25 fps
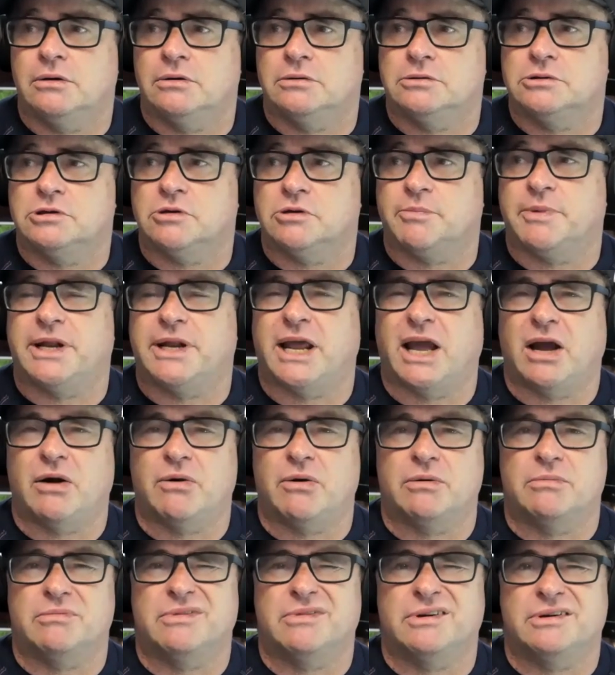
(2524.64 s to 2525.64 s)
took me an
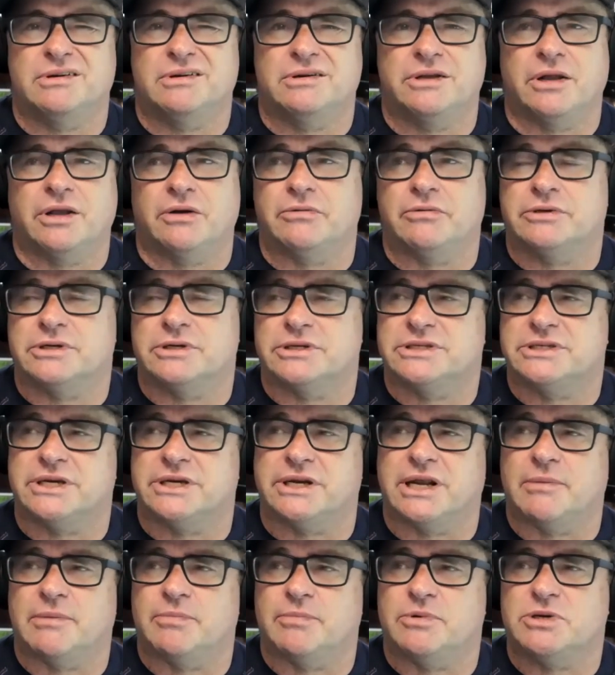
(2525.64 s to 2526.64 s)
hour, to
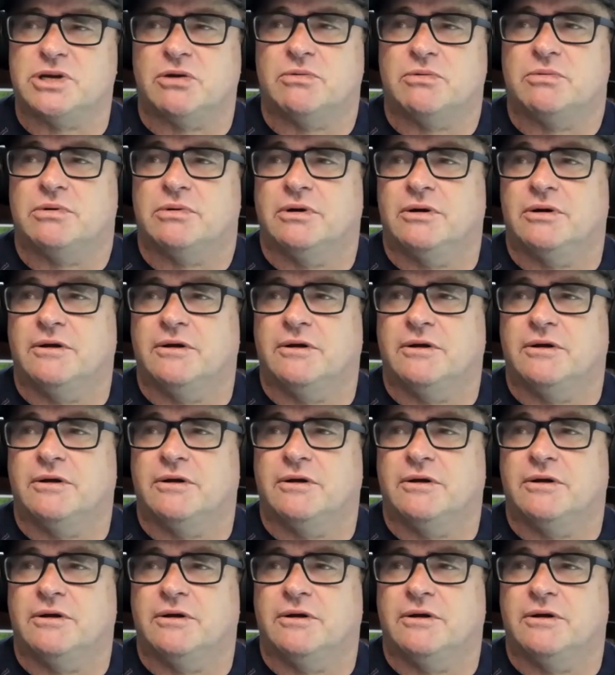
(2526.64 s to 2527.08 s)
set up. So